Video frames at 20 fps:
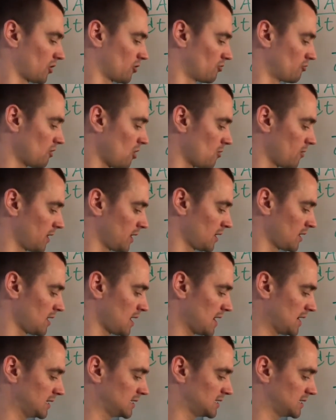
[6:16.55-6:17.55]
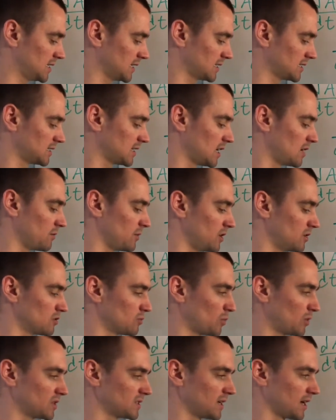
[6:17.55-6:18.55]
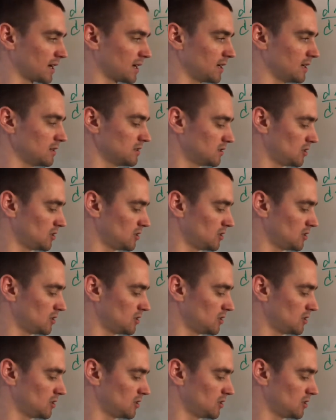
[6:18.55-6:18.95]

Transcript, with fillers: growing at six centimeters per second.